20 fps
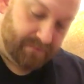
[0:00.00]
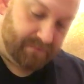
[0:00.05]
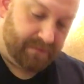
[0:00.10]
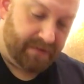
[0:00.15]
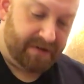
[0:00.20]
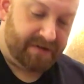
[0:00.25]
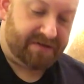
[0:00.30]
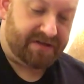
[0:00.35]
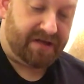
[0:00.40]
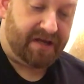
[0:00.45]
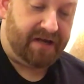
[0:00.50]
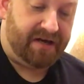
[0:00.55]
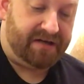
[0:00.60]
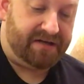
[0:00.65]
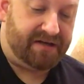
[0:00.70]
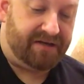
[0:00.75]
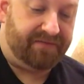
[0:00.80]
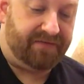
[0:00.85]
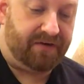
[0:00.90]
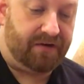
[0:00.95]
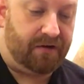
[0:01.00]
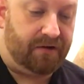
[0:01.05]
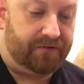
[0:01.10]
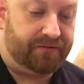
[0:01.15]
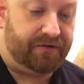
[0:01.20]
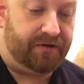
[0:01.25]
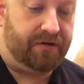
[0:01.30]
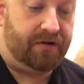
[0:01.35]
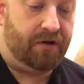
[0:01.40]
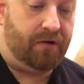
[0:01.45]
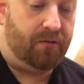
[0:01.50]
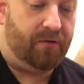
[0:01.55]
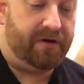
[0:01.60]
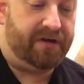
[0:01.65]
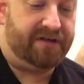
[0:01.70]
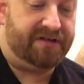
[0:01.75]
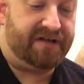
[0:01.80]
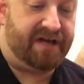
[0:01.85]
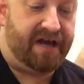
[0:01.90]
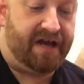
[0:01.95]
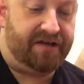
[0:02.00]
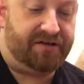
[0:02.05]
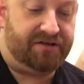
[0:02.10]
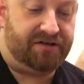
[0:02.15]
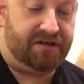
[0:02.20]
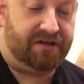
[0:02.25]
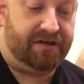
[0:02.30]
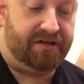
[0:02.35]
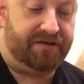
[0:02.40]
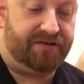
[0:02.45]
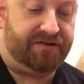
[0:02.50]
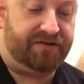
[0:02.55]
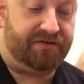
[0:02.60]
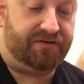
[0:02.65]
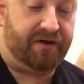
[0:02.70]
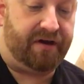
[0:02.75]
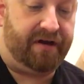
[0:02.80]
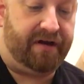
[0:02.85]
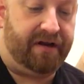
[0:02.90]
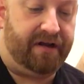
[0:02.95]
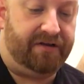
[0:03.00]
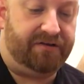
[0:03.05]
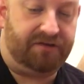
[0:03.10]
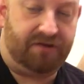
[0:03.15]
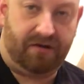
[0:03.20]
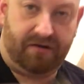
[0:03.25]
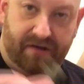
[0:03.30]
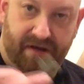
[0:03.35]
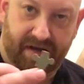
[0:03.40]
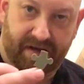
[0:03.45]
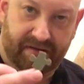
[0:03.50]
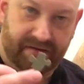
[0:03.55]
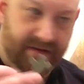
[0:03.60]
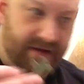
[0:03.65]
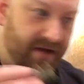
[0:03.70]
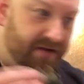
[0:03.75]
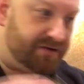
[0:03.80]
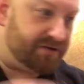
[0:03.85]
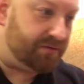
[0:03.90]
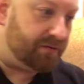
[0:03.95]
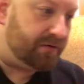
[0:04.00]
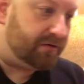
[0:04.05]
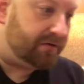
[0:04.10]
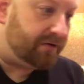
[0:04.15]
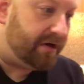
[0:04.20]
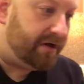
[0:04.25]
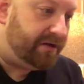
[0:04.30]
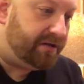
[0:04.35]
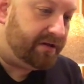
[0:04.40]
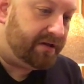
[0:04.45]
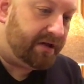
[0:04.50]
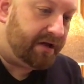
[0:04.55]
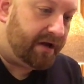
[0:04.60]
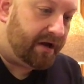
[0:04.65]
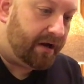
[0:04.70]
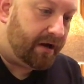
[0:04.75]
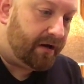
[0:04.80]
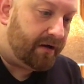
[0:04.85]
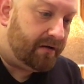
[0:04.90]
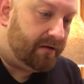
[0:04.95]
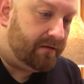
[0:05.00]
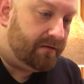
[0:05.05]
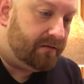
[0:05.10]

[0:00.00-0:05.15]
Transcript: it's kind of difficult to know what is actually a straight edge. Okay, that's one right there.